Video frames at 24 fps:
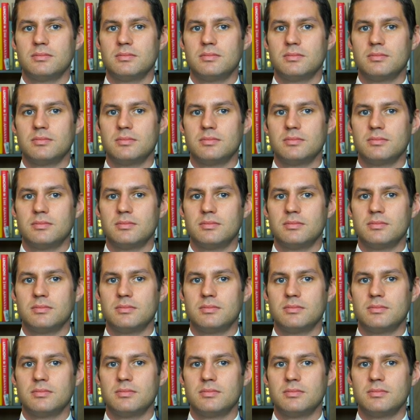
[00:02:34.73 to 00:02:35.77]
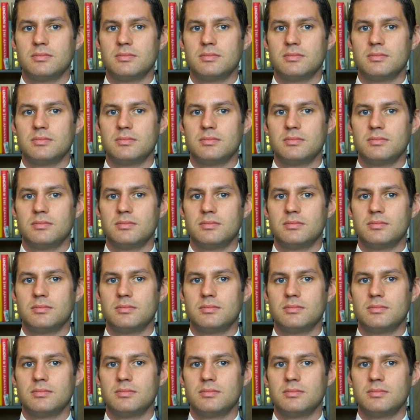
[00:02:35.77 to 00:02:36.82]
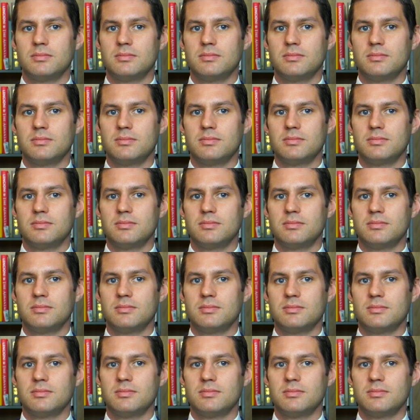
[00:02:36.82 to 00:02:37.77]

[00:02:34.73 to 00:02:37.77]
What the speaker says: (not speaking)